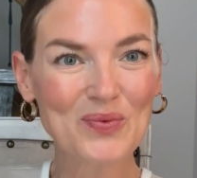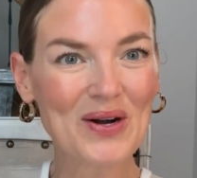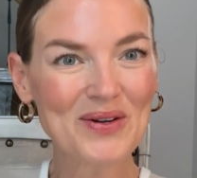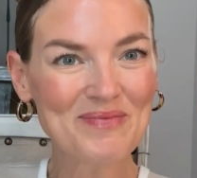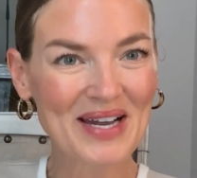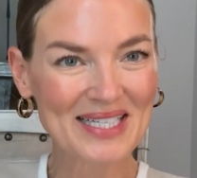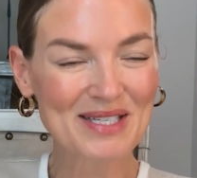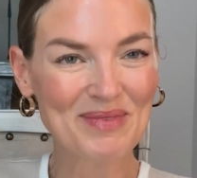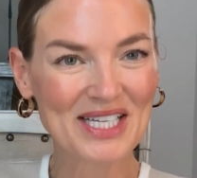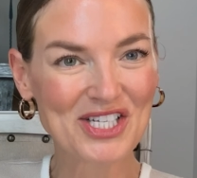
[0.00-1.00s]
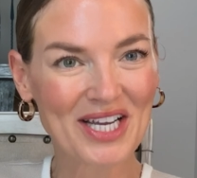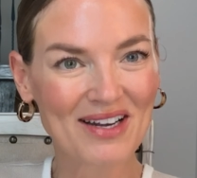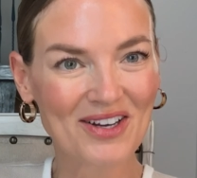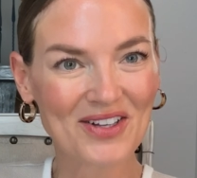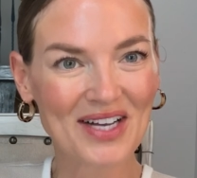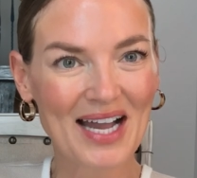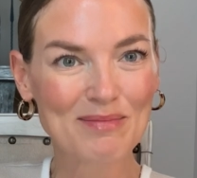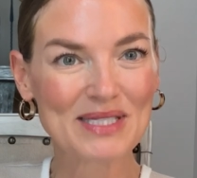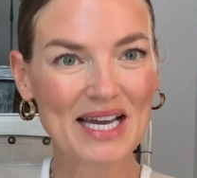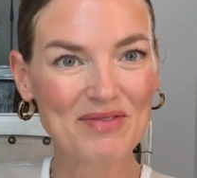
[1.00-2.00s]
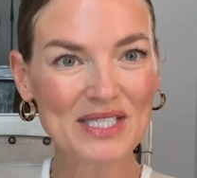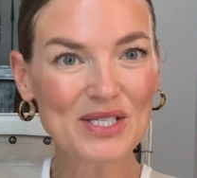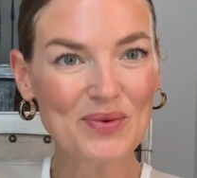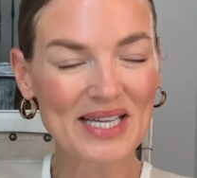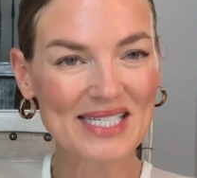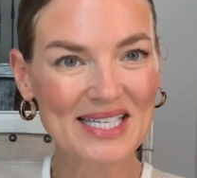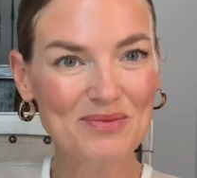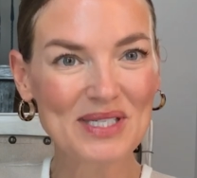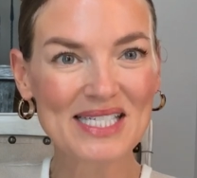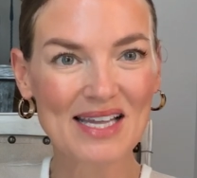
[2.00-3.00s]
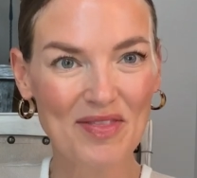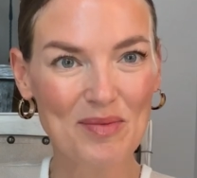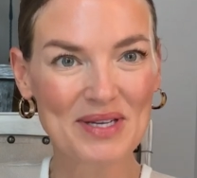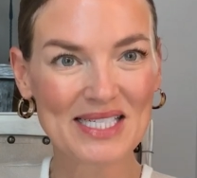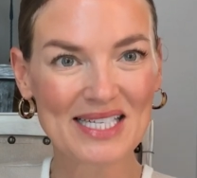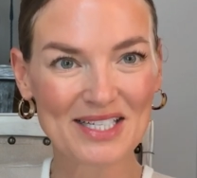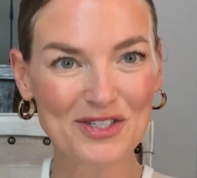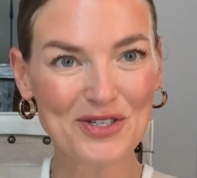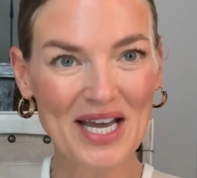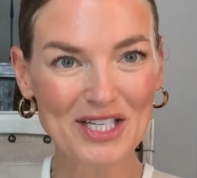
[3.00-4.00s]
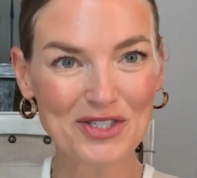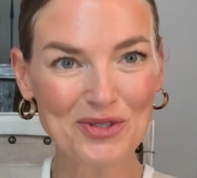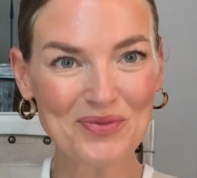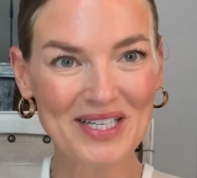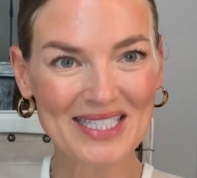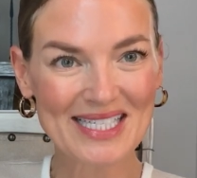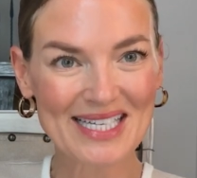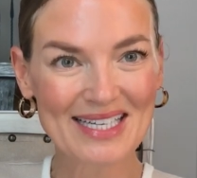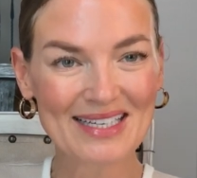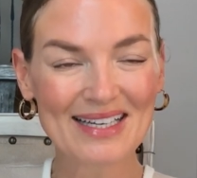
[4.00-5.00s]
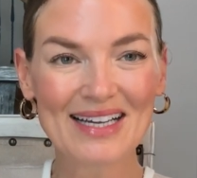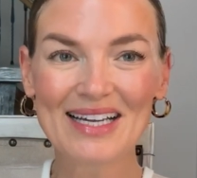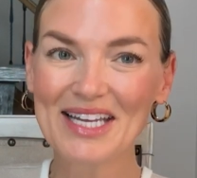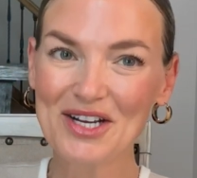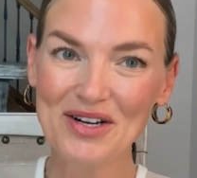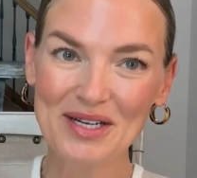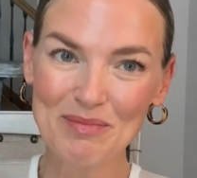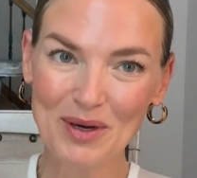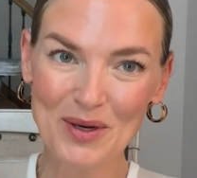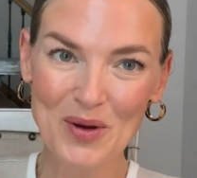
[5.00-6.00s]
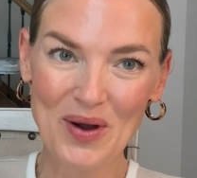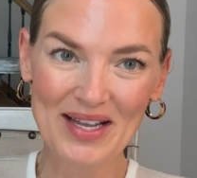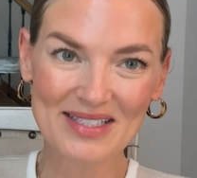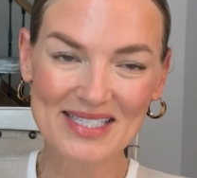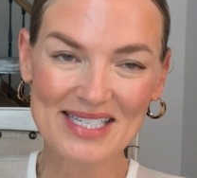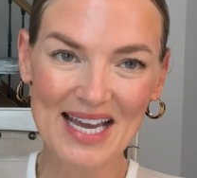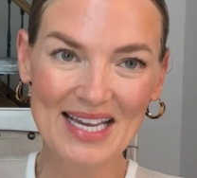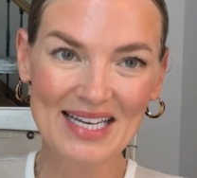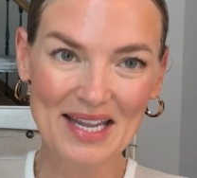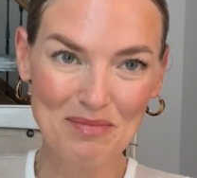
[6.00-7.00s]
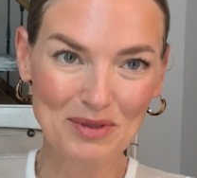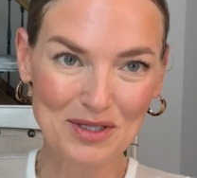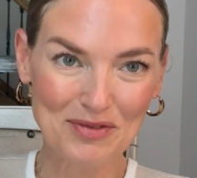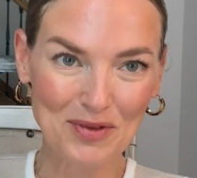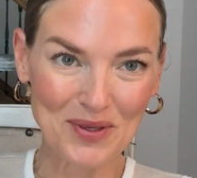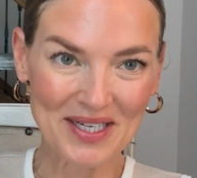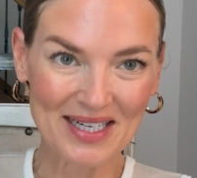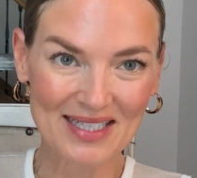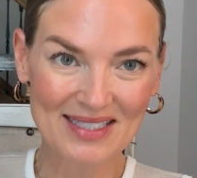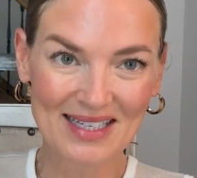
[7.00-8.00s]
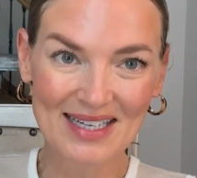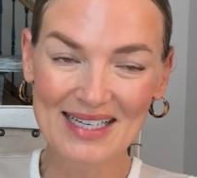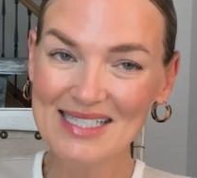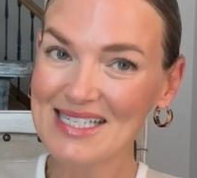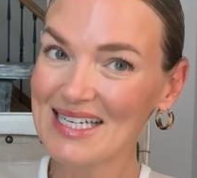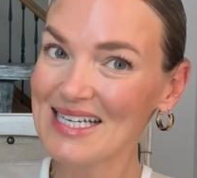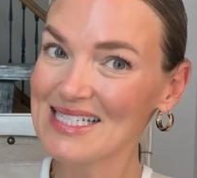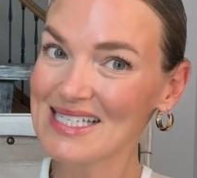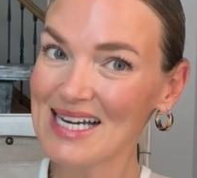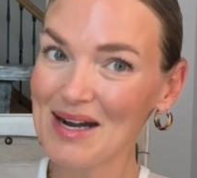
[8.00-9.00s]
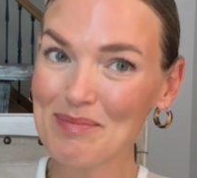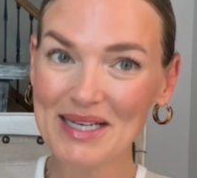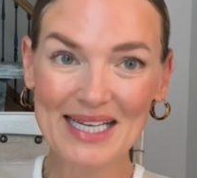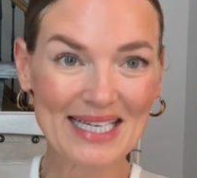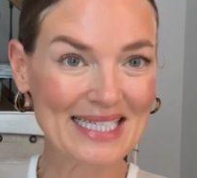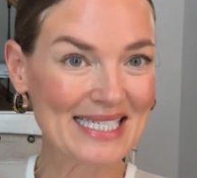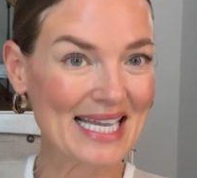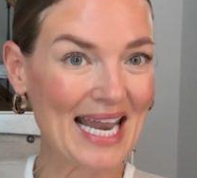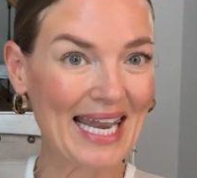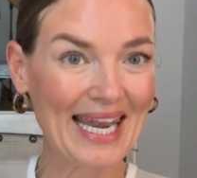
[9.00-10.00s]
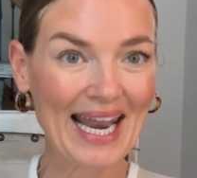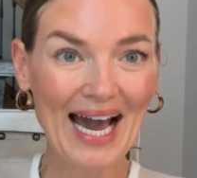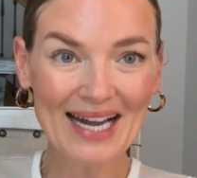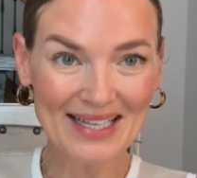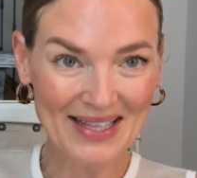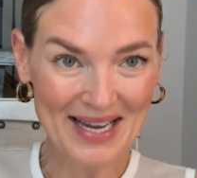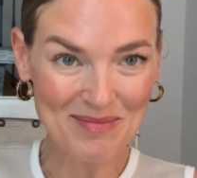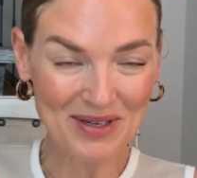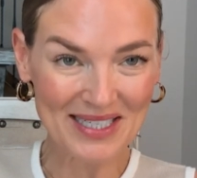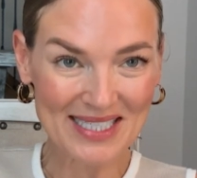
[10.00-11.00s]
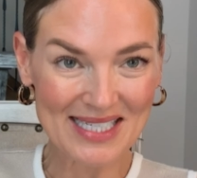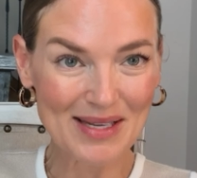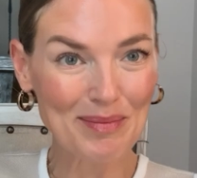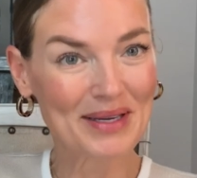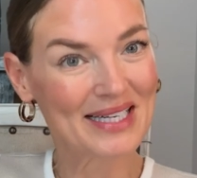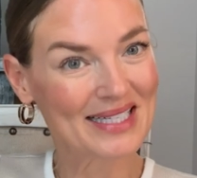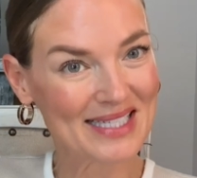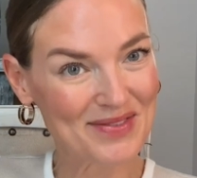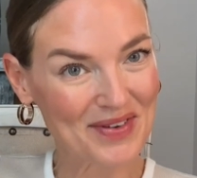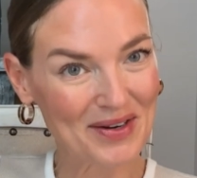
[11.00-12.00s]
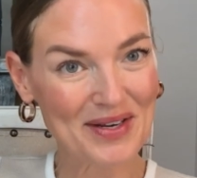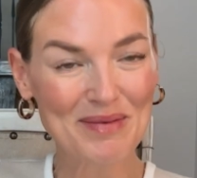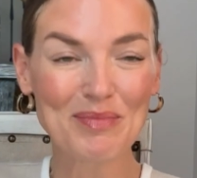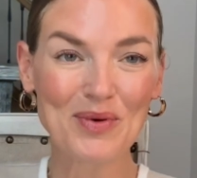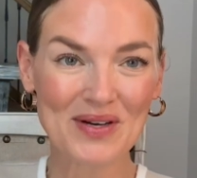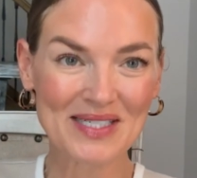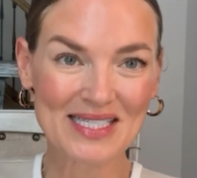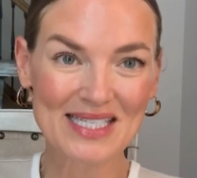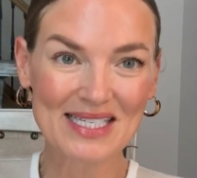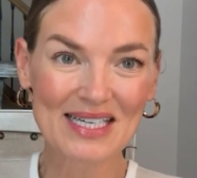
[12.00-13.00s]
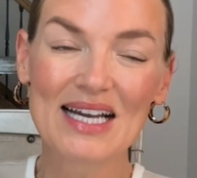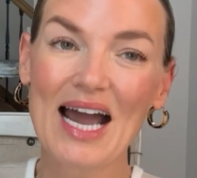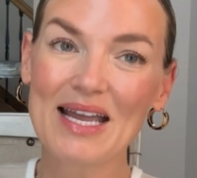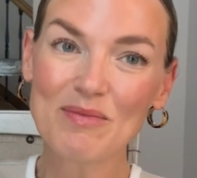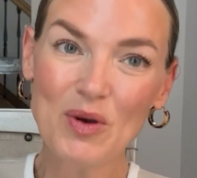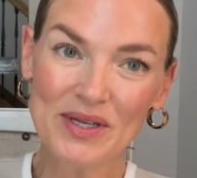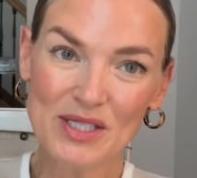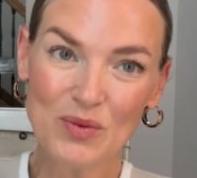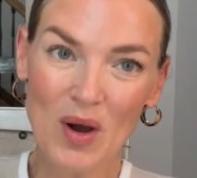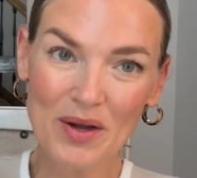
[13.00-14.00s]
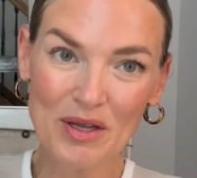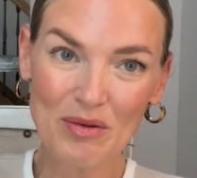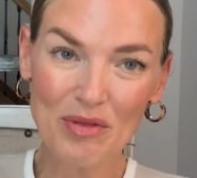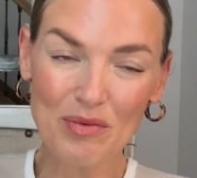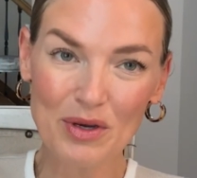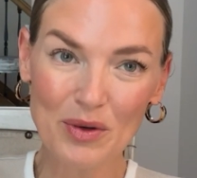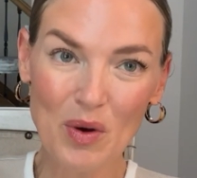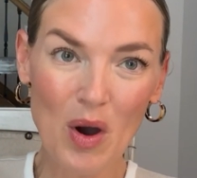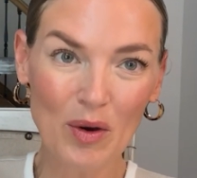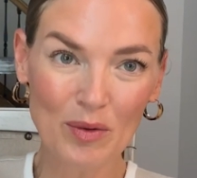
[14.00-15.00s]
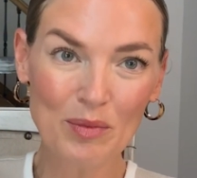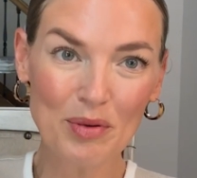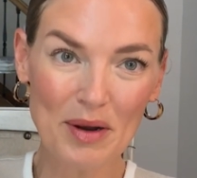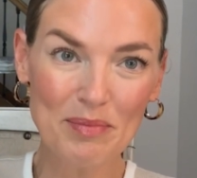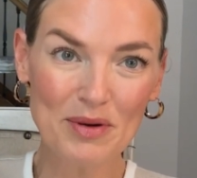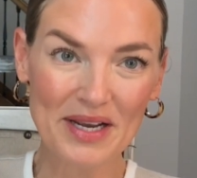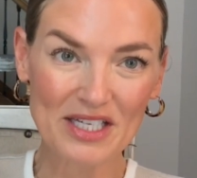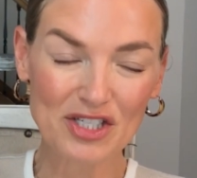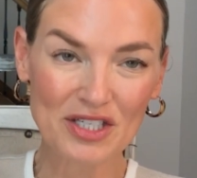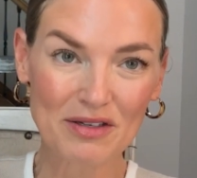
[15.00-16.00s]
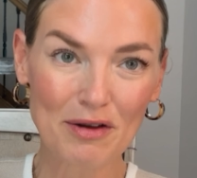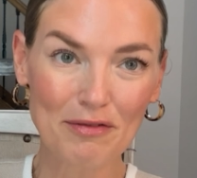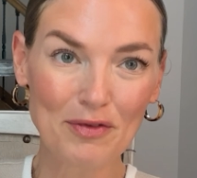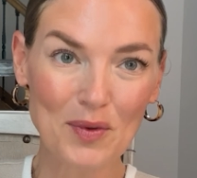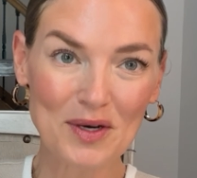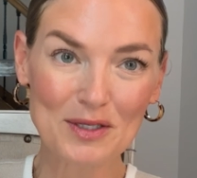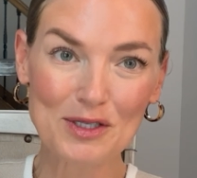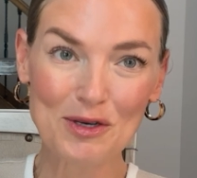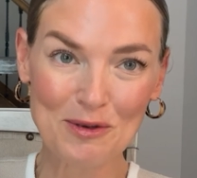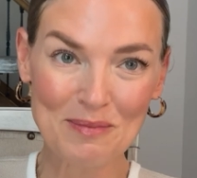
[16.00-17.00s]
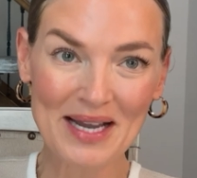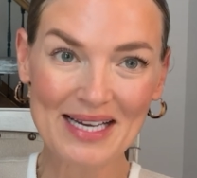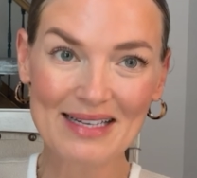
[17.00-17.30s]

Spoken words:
welcome back to my channel. I'm Devin Sweazy with Sotheby's International Realty here in Marco Island and Naples, Florida. Today's topic is not glamorous, but it is very important. I am going to walk you through home preparation for termite